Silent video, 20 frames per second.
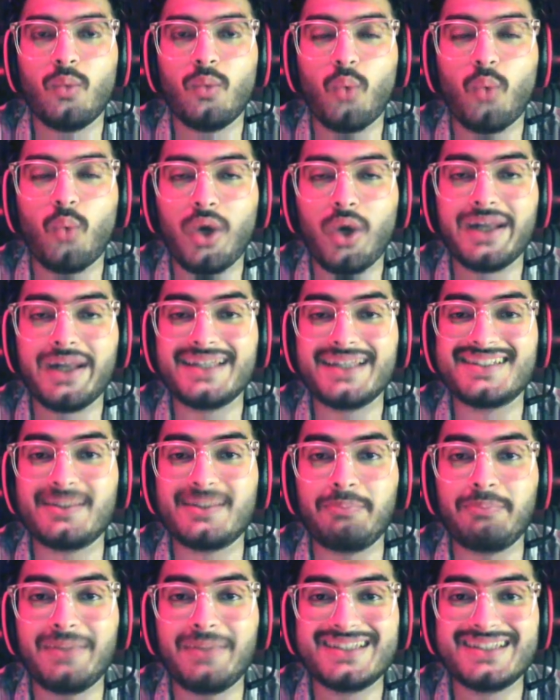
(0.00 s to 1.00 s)
what is the
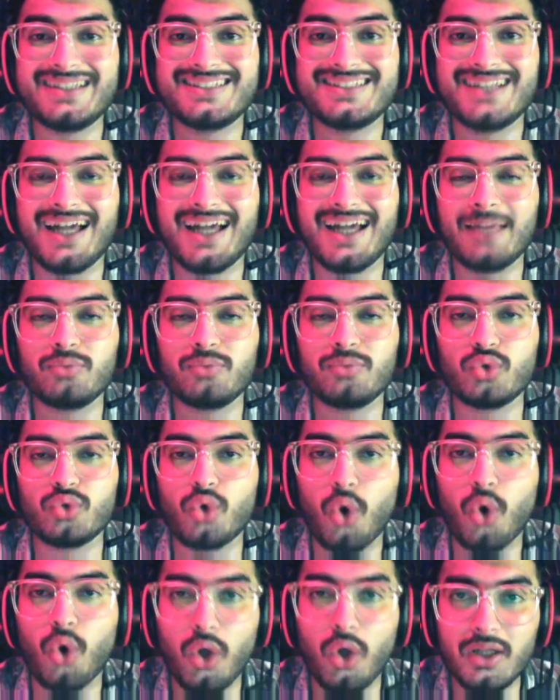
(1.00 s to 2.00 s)
best time to
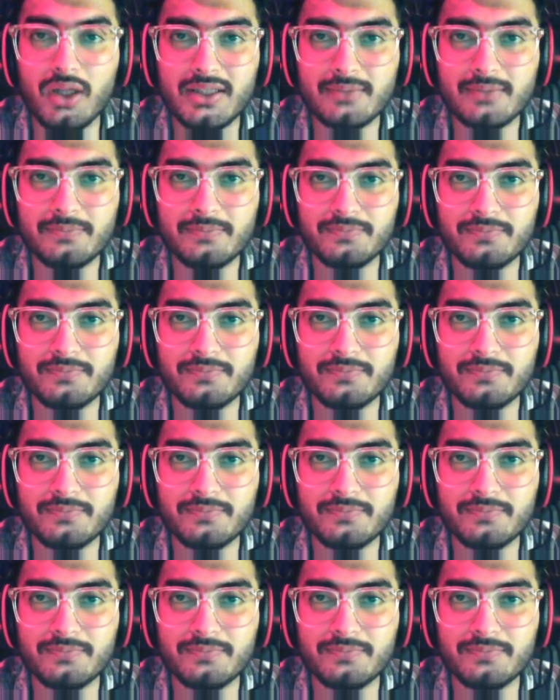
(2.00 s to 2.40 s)
call them,